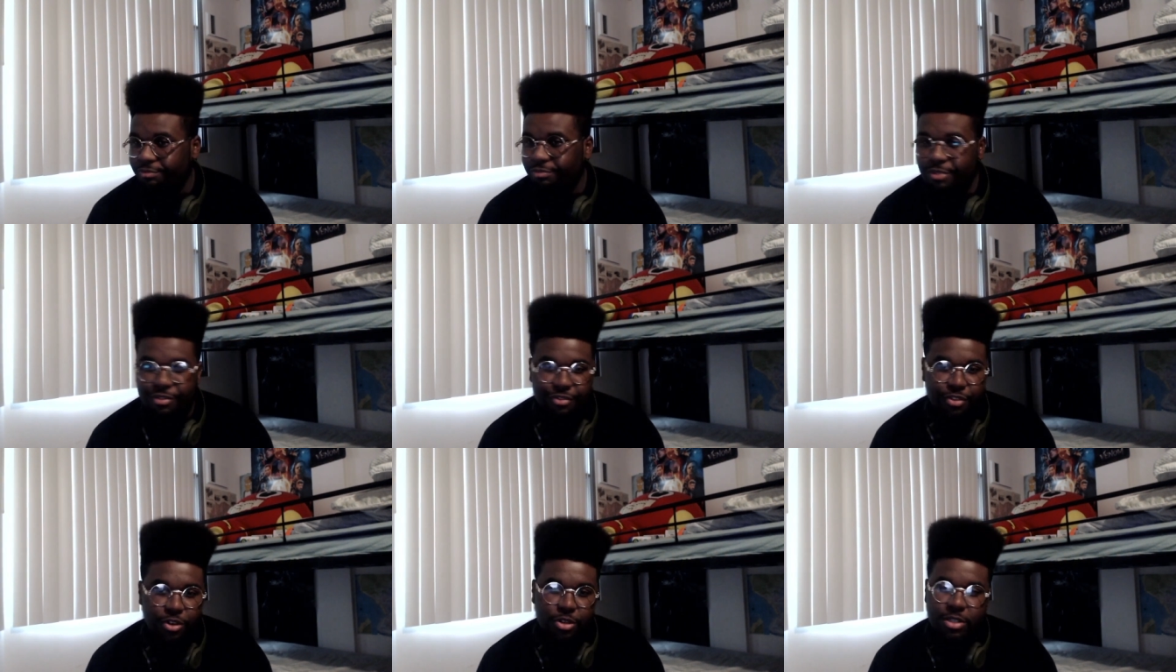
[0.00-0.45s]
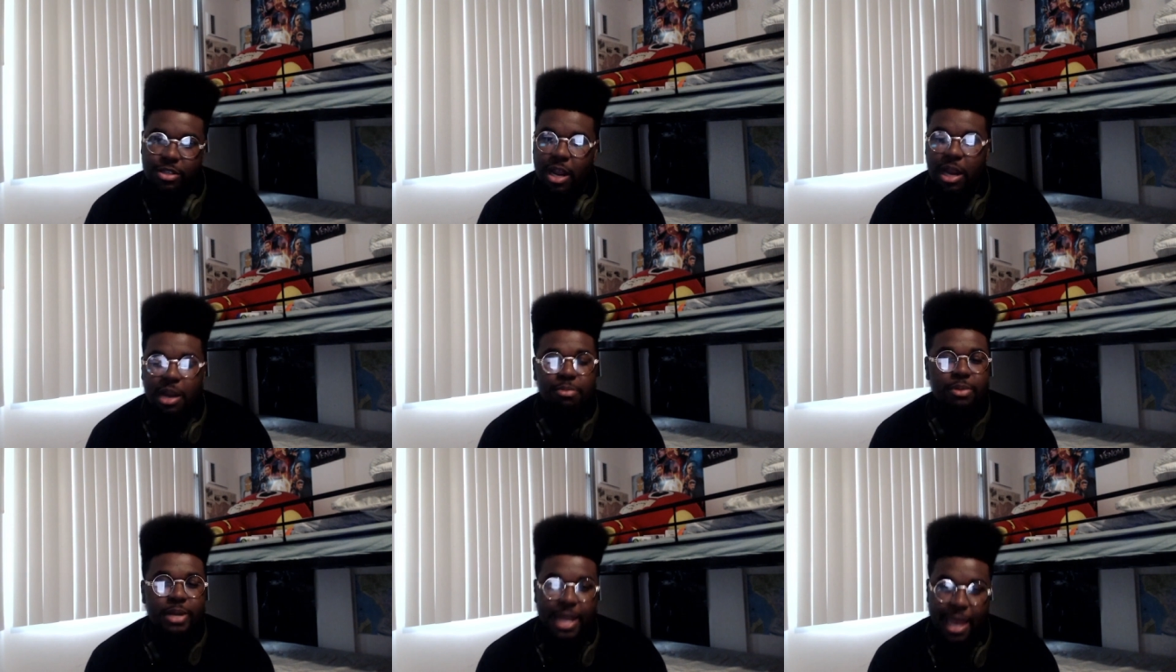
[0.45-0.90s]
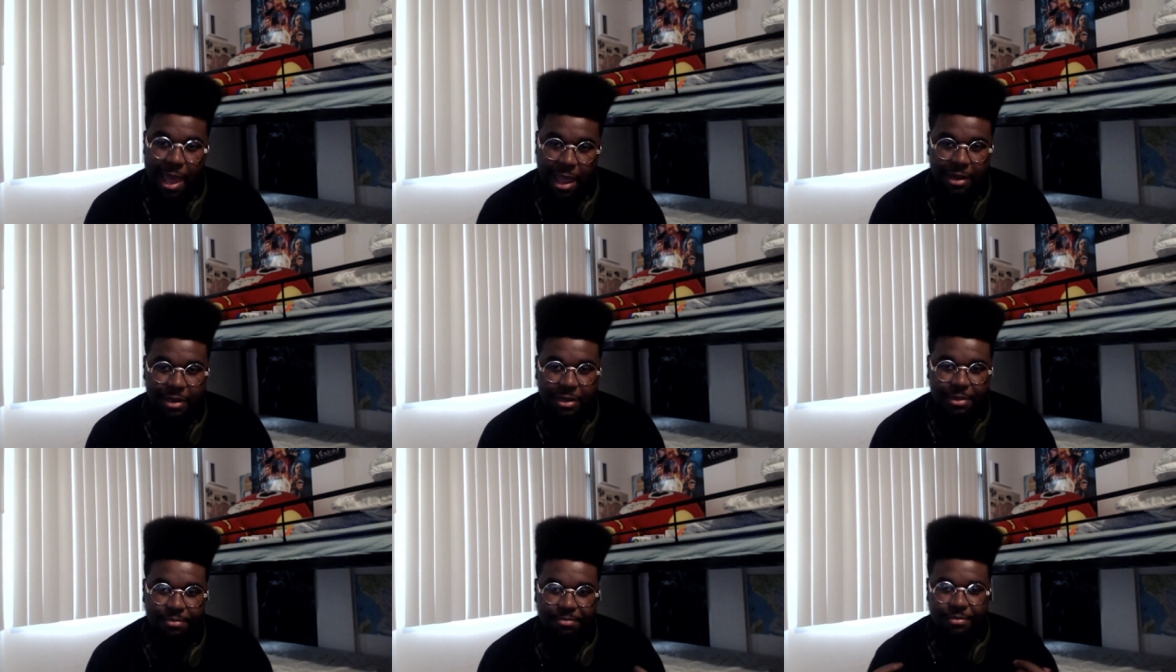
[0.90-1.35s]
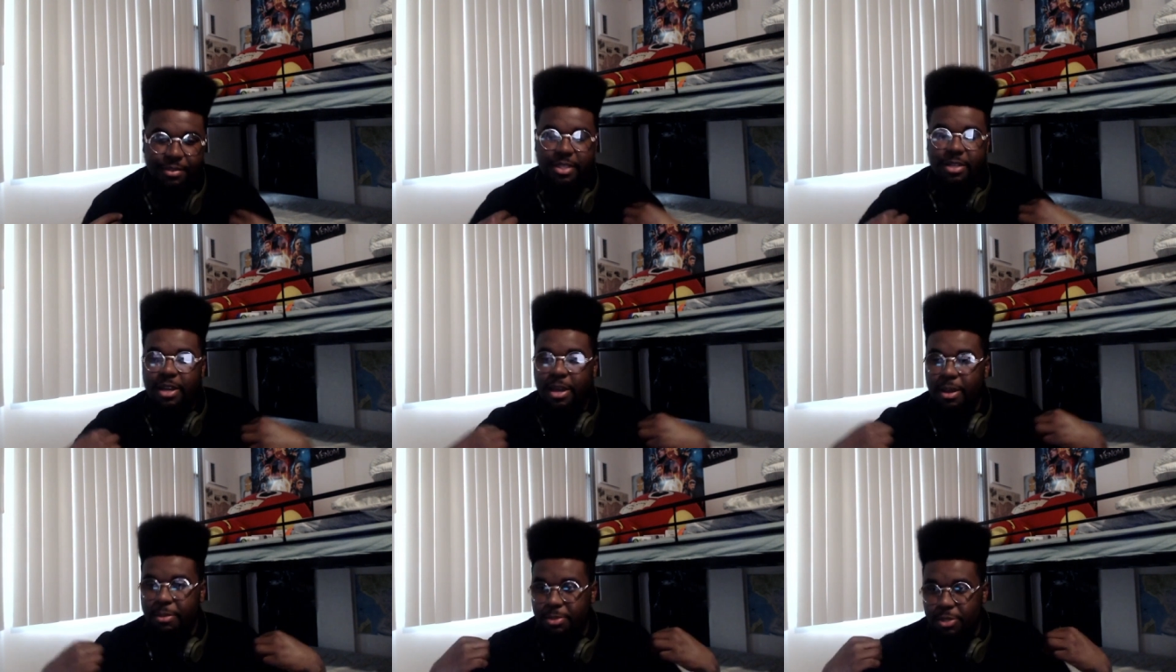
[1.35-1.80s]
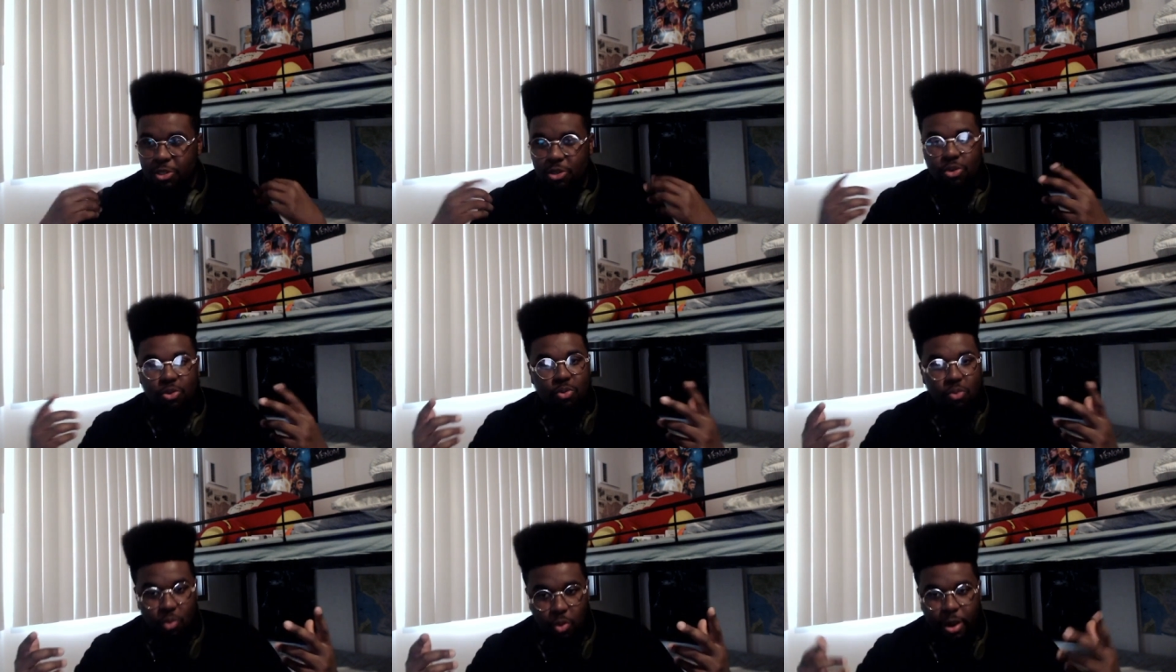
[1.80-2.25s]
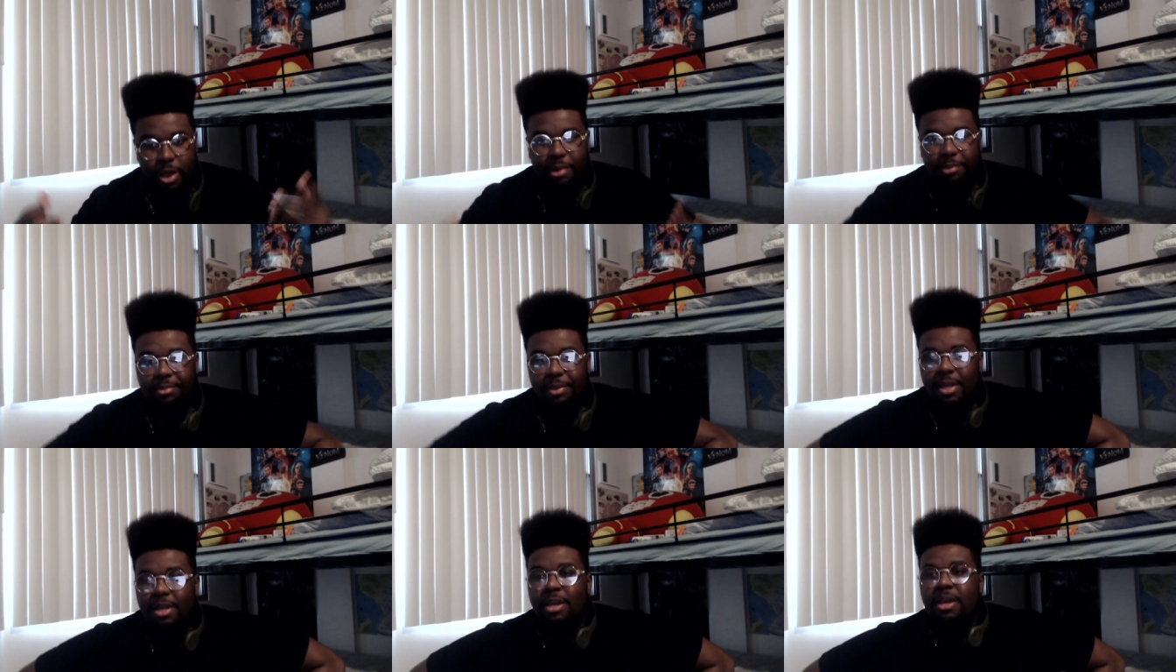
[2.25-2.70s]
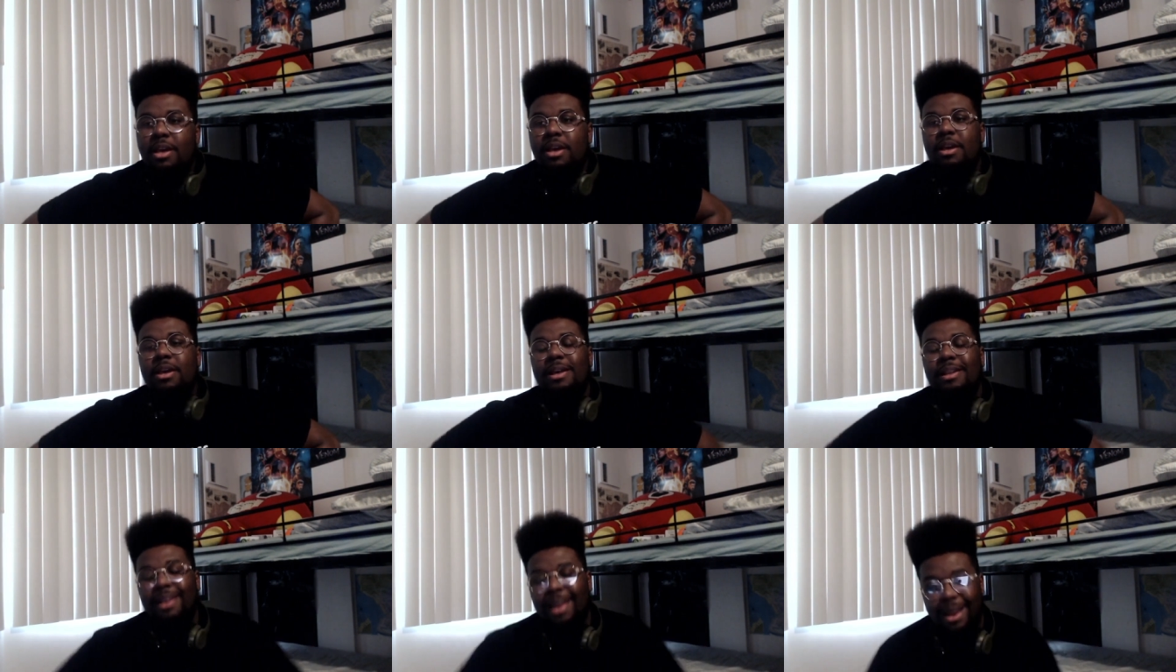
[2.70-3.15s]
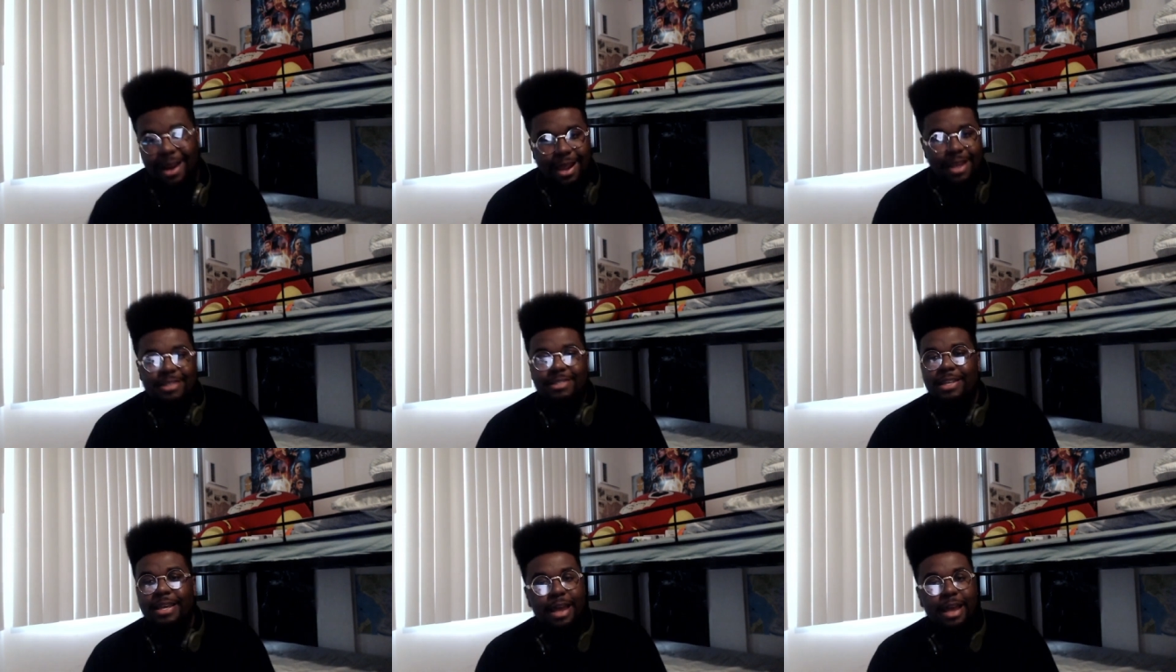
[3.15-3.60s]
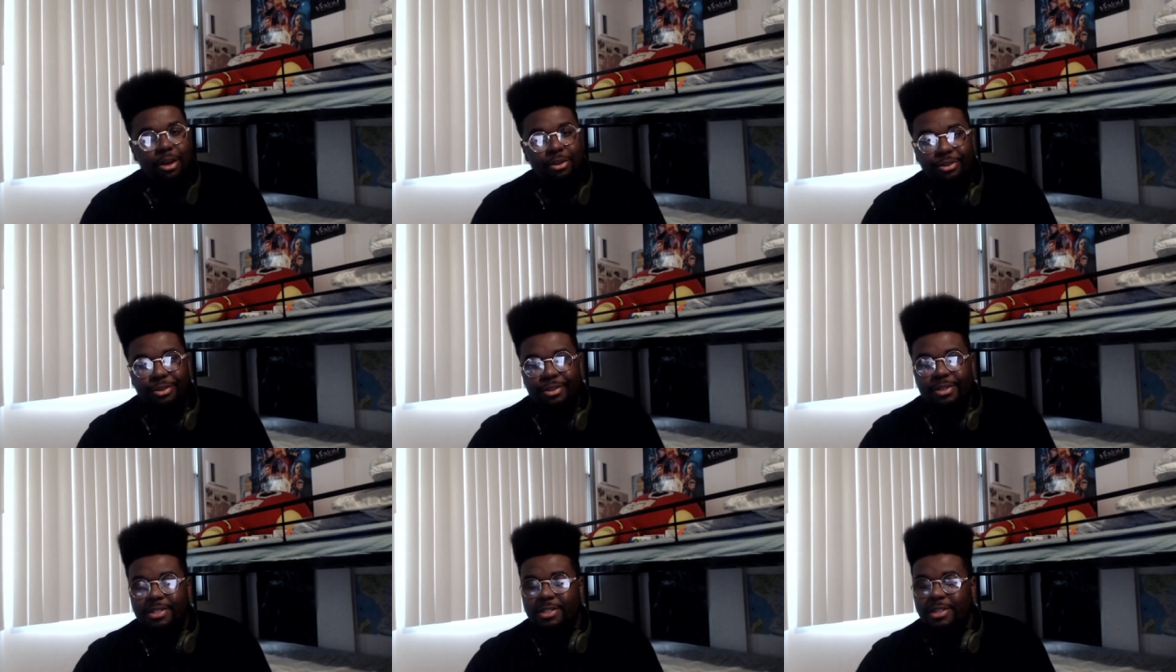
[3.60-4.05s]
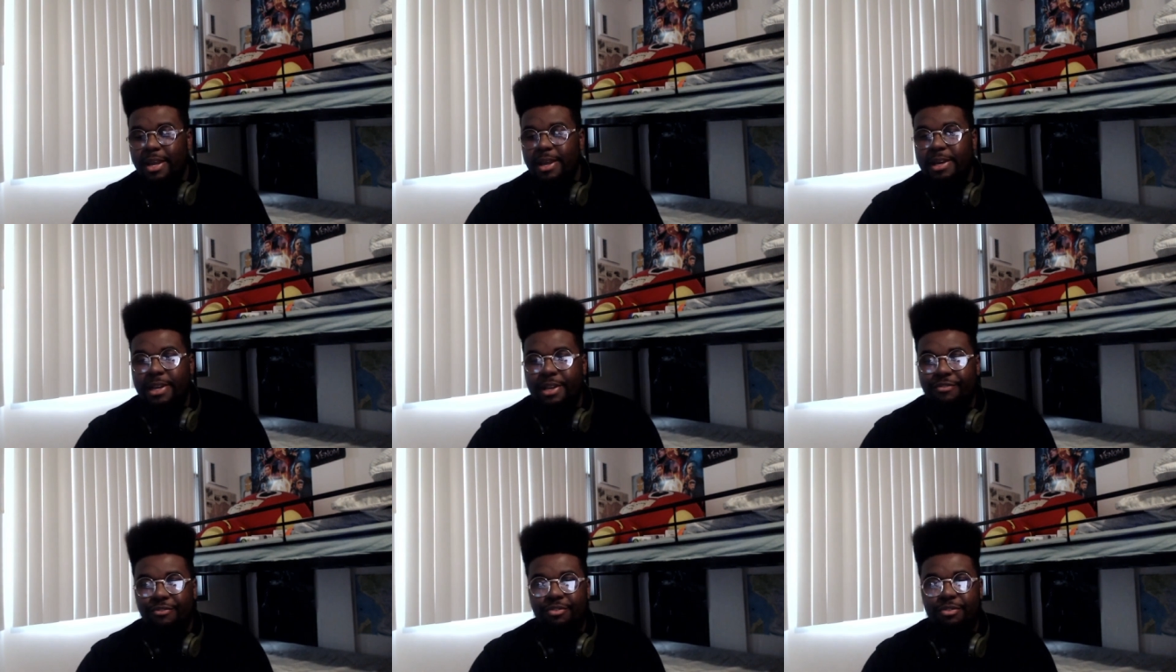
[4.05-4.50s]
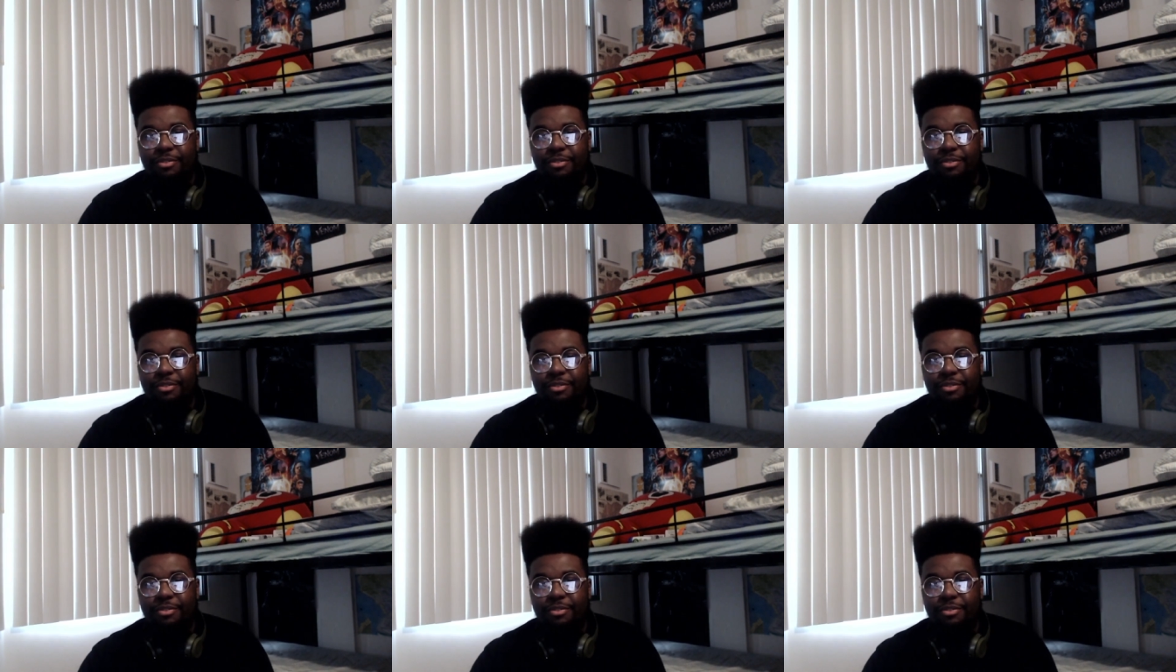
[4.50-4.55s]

First time reacting to episode 1. Like I say, I'll do the same thing